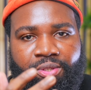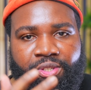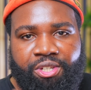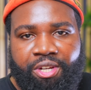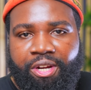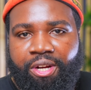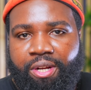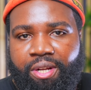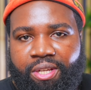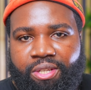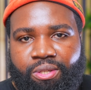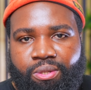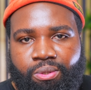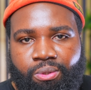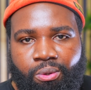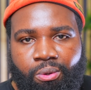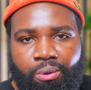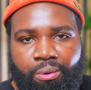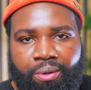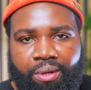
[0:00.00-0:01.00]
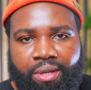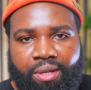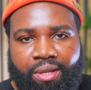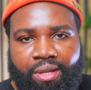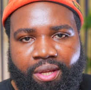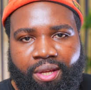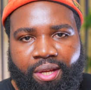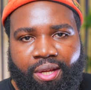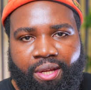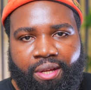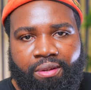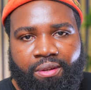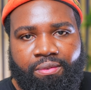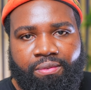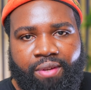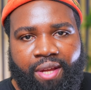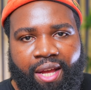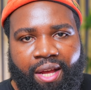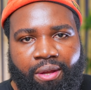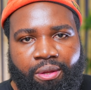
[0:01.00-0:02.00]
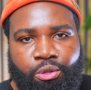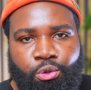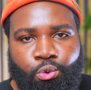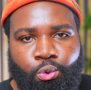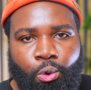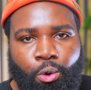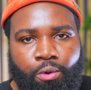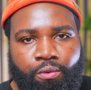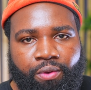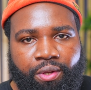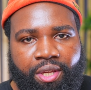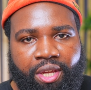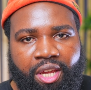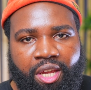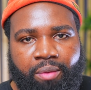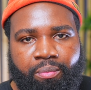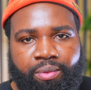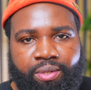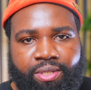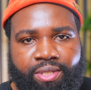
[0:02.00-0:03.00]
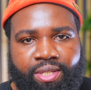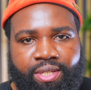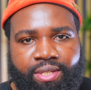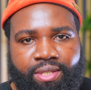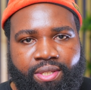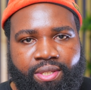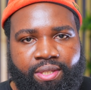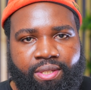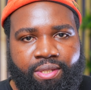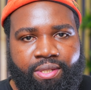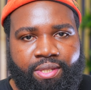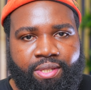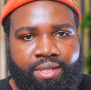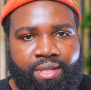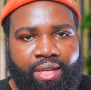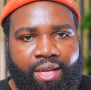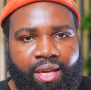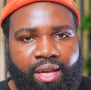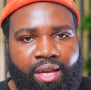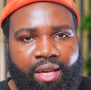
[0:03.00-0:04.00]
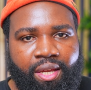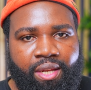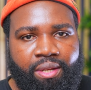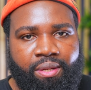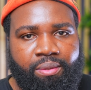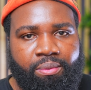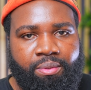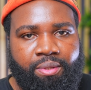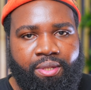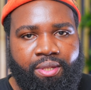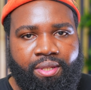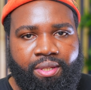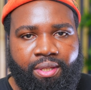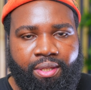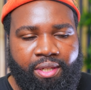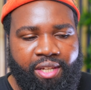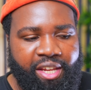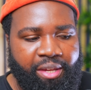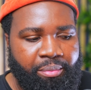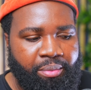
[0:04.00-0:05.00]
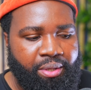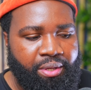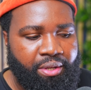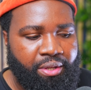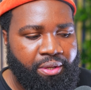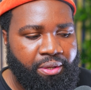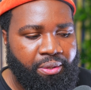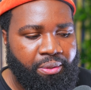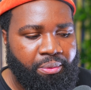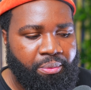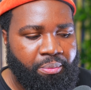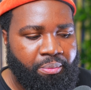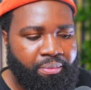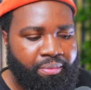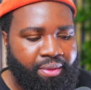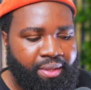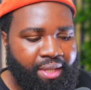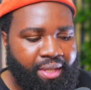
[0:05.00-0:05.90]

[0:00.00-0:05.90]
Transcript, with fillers: Share a story of how you overcame resistance and let me know,